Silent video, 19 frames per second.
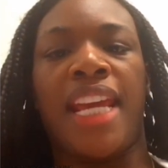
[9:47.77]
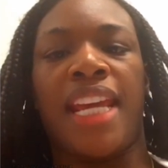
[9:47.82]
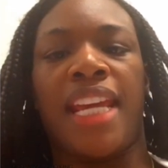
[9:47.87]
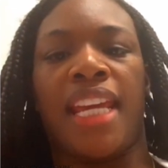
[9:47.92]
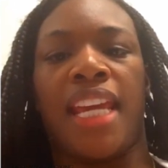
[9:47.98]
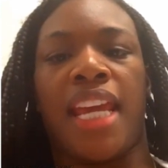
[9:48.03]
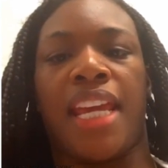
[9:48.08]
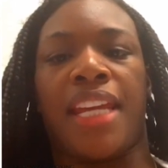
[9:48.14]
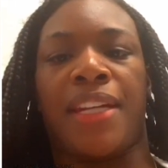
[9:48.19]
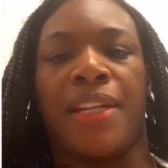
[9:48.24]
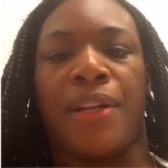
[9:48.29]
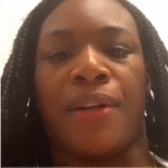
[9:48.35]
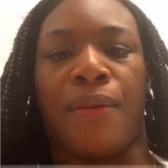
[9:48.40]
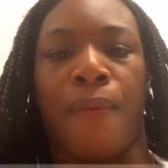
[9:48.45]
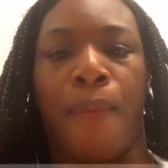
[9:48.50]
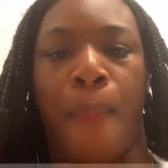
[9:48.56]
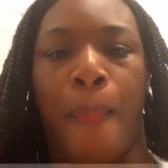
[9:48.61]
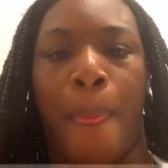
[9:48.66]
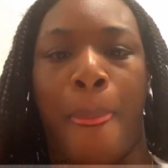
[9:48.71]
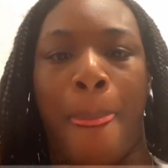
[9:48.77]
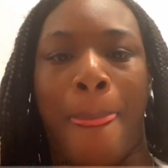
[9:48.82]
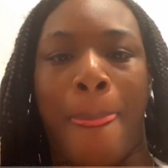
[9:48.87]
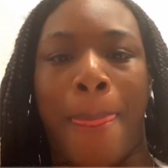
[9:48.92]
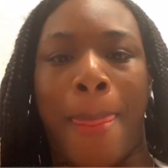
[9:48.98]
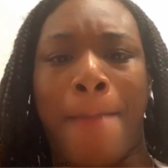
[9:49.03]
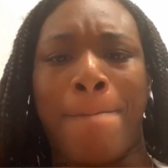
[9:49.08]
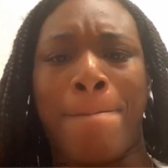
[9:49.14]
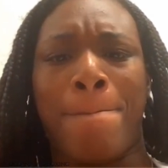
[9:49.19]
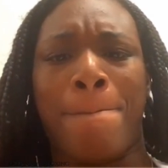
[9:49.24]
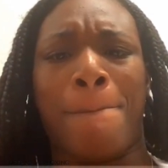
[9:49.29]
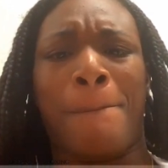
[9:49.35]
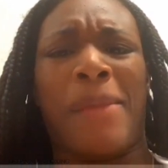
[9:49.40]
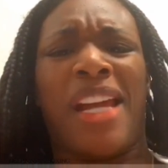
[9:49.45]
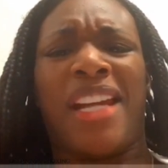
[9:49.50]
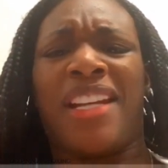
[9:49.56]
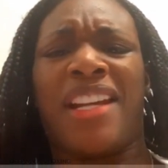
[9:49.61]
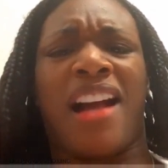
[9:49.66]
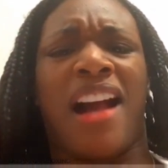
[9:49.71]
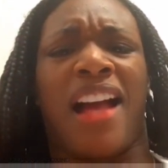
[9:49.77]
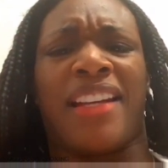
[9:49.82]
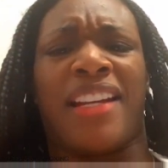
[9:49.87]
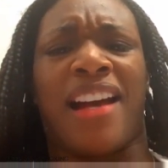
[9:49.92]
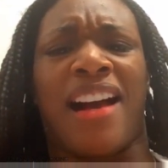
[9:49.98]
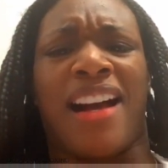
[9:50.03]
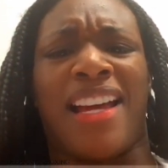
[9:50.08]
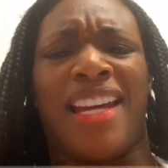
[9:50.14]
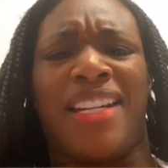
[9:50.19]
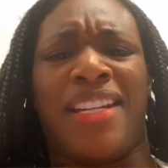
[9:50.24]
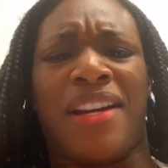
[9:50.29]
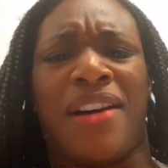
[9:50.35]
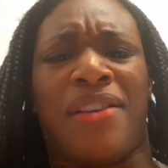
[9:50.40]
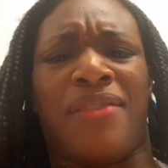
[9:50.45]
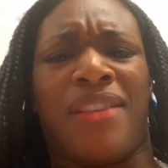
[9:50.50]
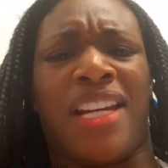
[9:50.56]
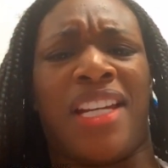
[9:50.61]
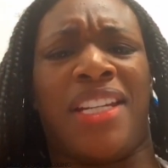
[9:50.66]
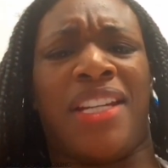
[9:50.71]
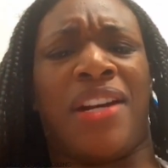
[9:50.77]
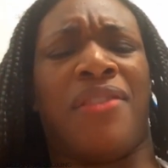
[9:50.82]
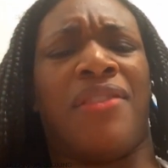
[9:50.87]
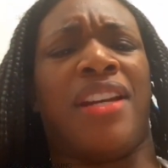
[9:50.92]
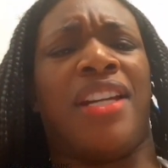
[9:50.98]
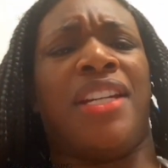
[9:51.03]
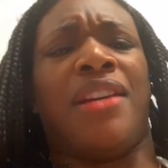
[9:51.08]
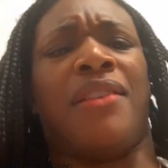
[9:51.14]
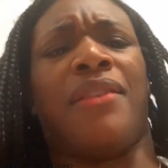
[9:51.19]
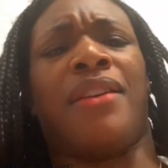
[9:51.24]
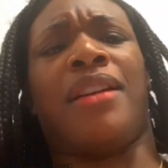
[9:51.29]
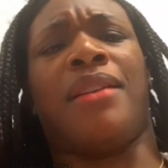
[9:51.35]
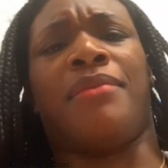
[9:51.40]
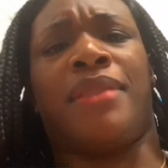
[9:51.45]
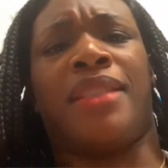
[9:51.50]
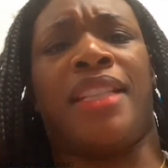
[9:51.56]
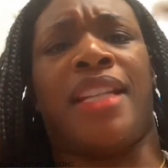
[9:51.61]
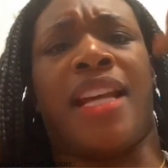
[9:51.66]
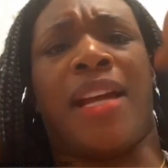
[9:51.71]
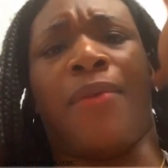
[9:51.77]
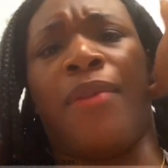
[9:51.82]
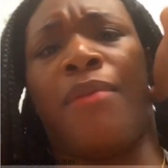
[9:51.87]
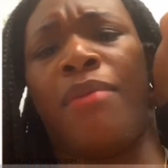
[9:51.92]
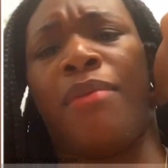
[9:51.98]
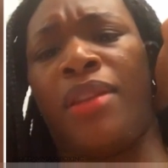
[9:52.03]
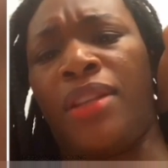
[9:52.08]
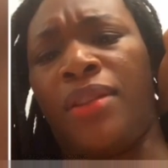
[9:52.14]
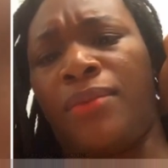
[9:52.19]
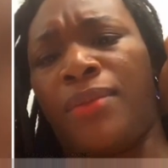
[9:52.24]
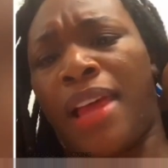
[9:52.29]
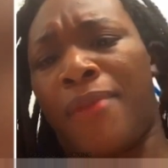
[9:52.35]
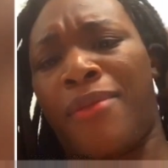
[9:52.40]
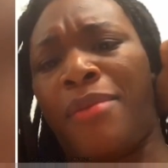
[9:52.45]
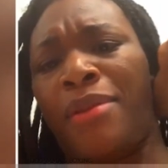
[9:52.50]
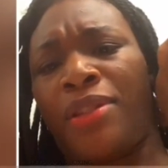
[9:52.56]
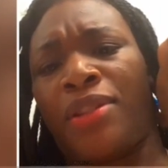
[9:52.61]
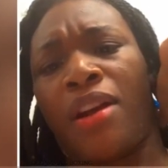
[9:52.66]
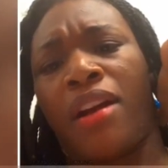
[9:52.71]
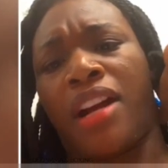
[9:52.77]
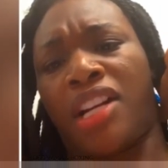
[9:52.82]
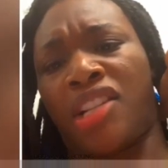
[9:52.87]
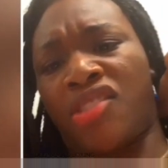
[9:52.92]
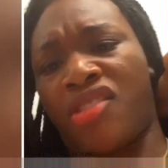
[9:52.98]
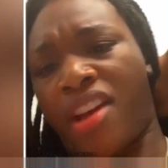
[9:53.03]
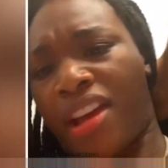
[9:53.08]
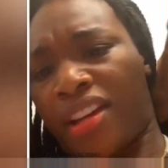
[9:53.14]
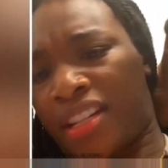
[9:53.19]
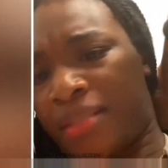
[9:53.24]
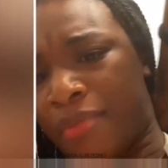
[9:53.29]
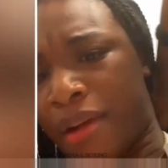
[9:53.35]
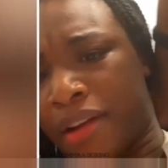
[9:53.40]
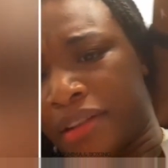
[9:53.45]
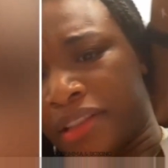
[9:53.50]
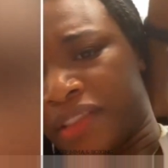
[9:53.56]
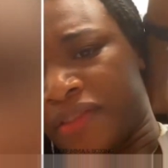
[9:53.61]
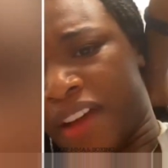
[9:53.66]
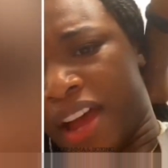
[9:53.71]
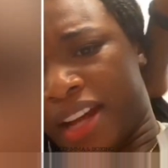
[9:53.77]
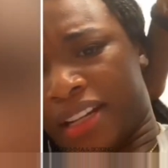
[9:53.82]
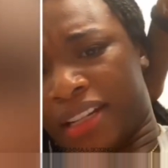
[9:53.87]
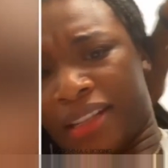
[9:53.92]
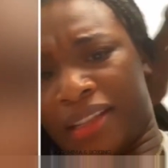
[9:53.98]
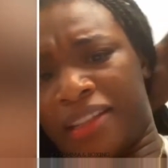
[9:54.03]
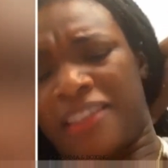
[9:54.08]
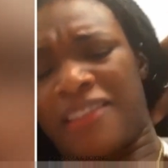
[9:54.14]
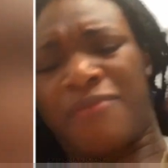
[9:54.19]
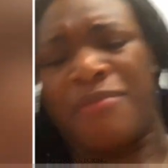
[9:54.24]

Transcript: yeah, no. Nah, it don't come to that. We be talking trash about us fighting and stuff,